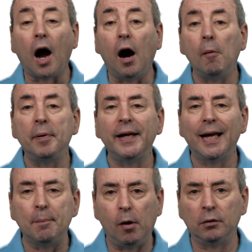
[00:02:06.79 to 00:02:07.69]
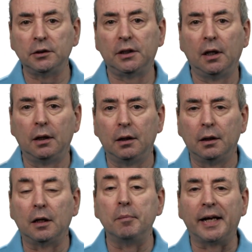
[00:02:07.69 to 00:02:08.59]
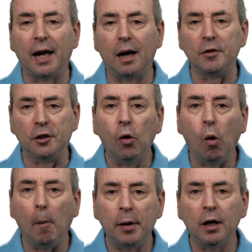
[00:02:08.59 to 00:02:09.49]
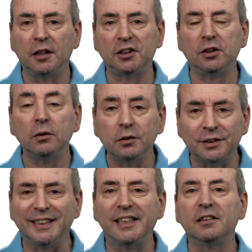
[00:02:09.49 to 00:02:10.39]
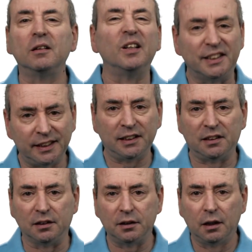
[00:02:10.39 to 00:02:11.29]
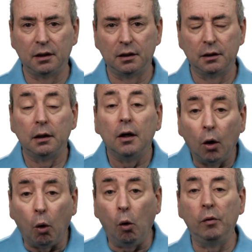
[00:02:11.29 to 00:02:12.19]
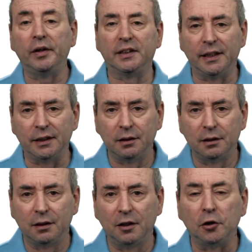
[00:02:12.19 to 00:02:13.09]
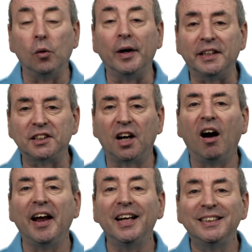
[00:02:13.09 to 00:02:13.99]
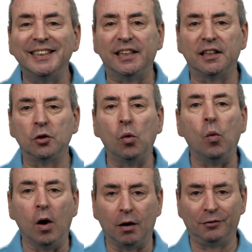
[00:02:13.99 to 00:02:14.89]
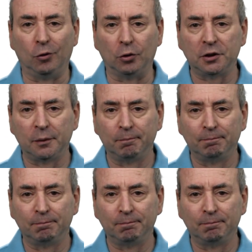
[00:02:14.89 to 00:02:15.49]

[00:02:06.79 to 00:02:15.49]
RPA bots can become your personal digital assistant, or indeed, your entire digital workforce.